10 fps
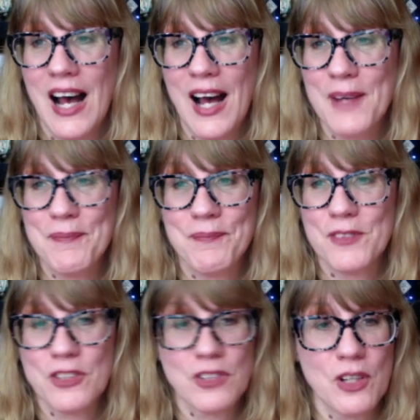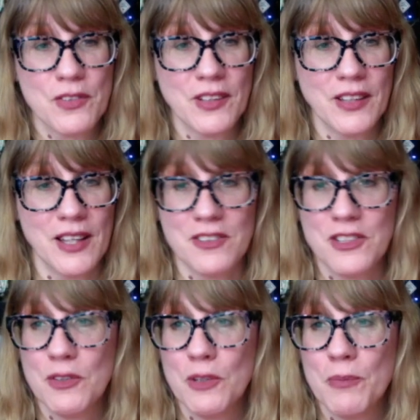Um, just go through the
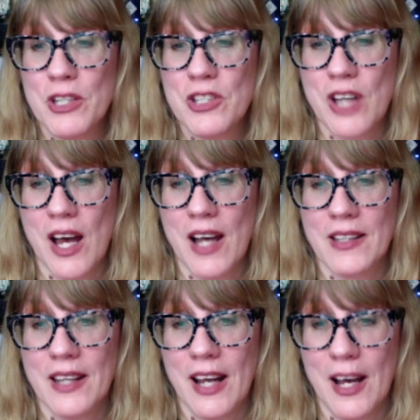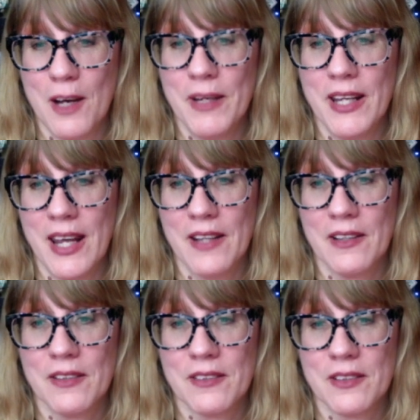list. You will be shocked at how many
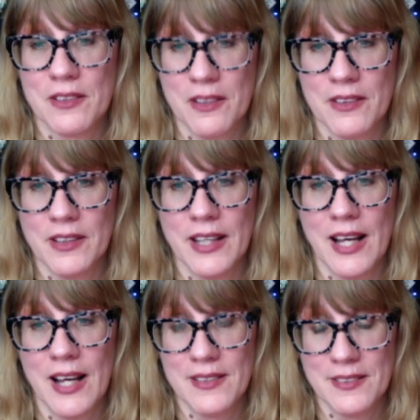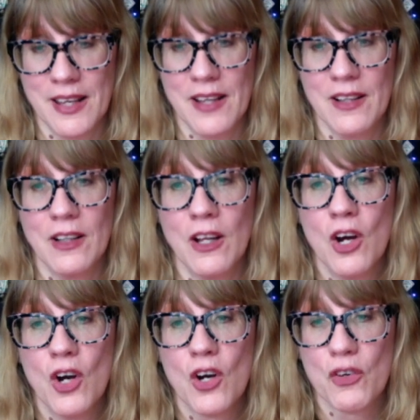candles are currently on sale
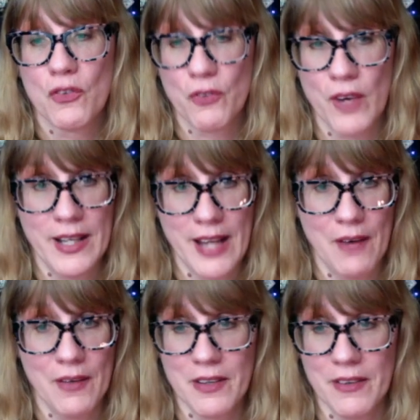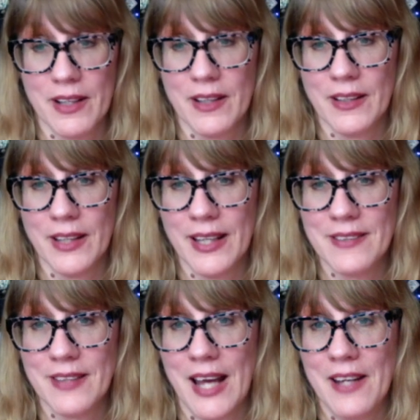right now at Kringle. Like I
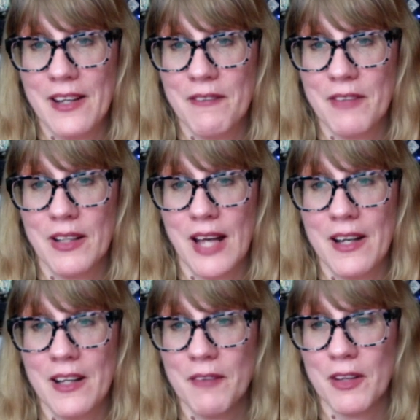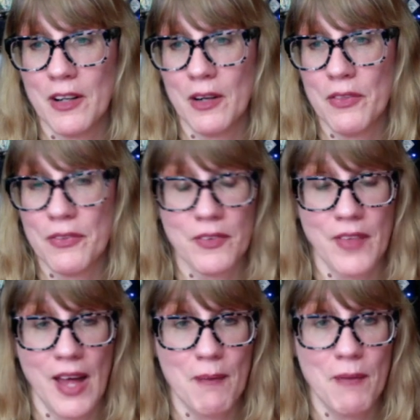said, I didn't even, I didn't even go through
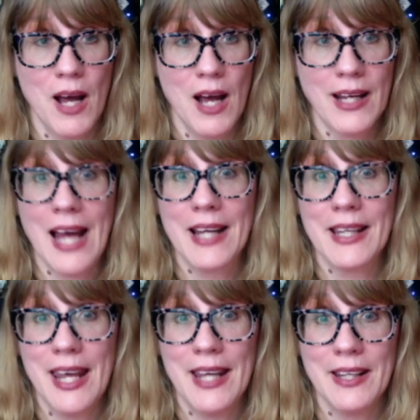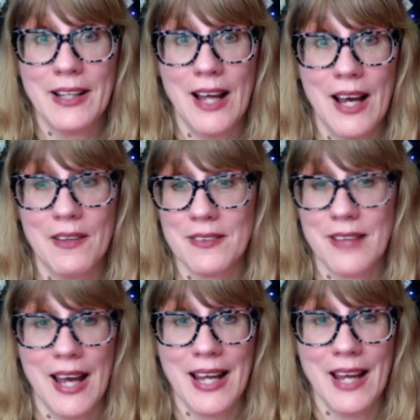them. Cotton Candy
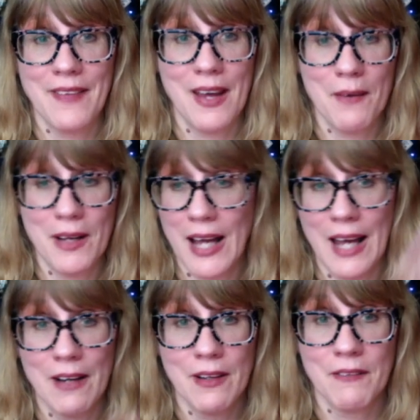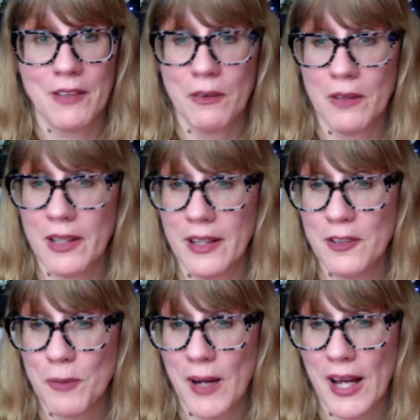Clouds. I got that one. I don't even know what it
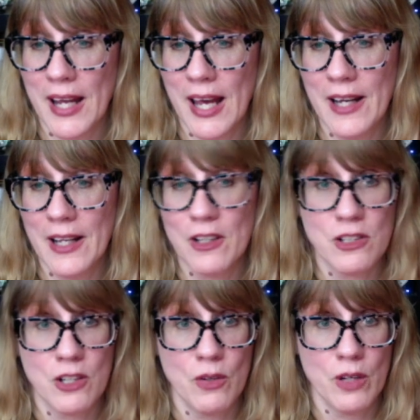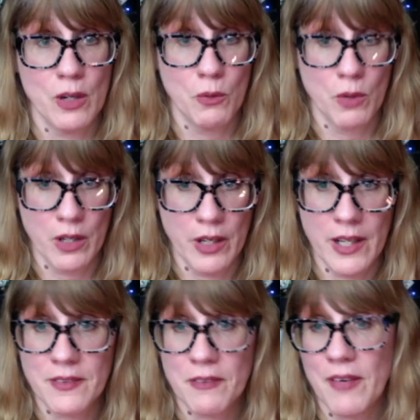is, but I got it. Donut
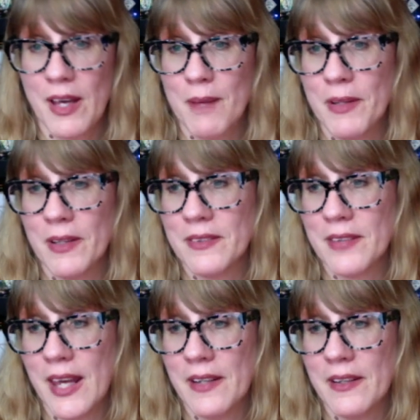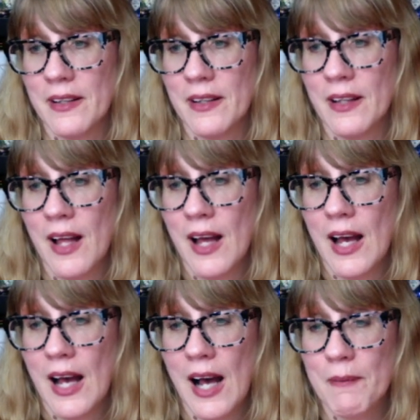Worry is a fabulous candle.
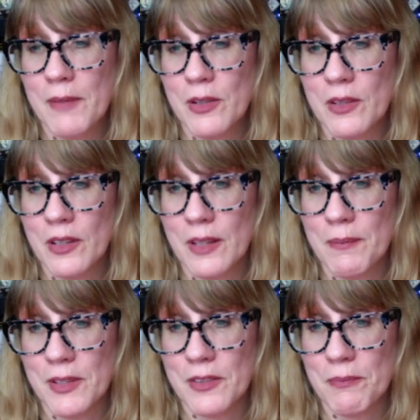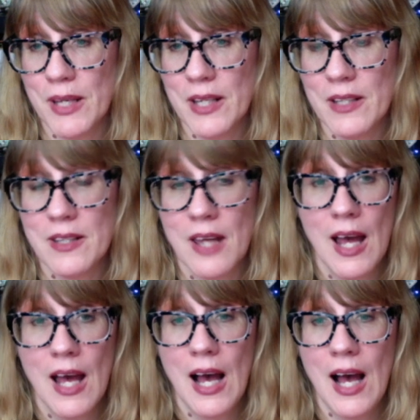Um, Eucalyptus Mint.
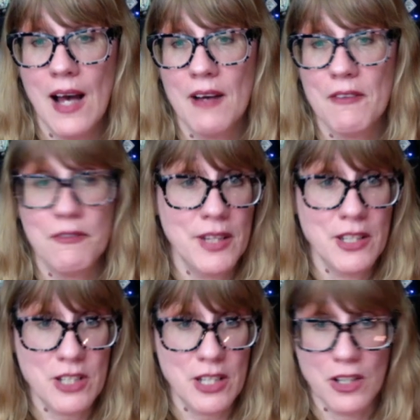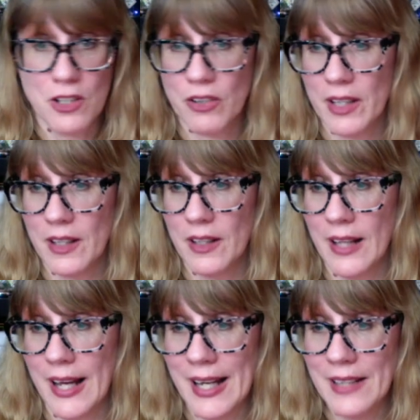Uh, Fiji
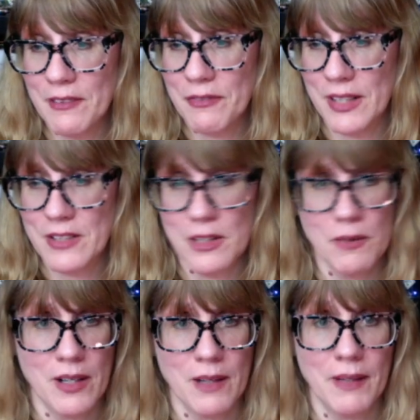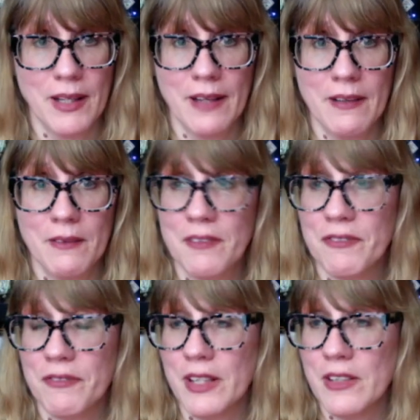Kringle. I got the Fiji one. I'm like, I don't know what
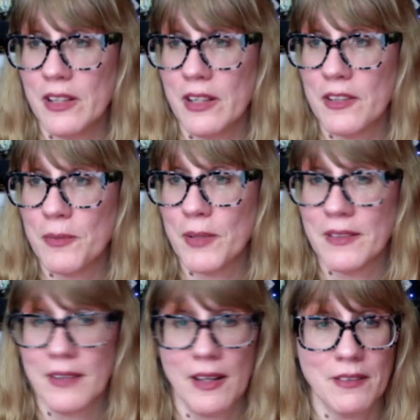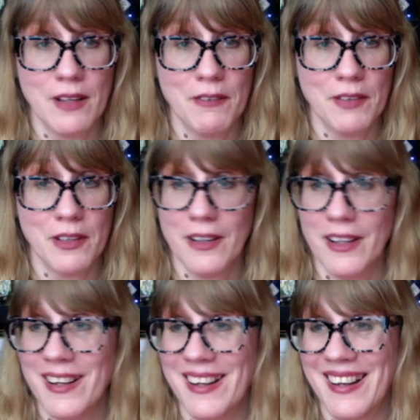Fiji is, but it sounds awfully
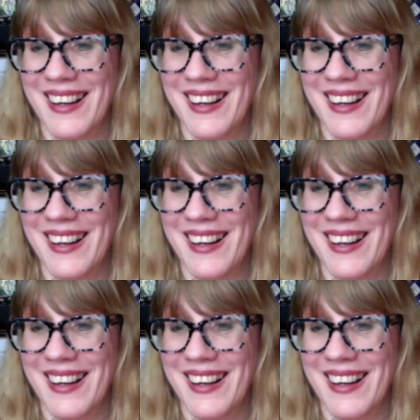good.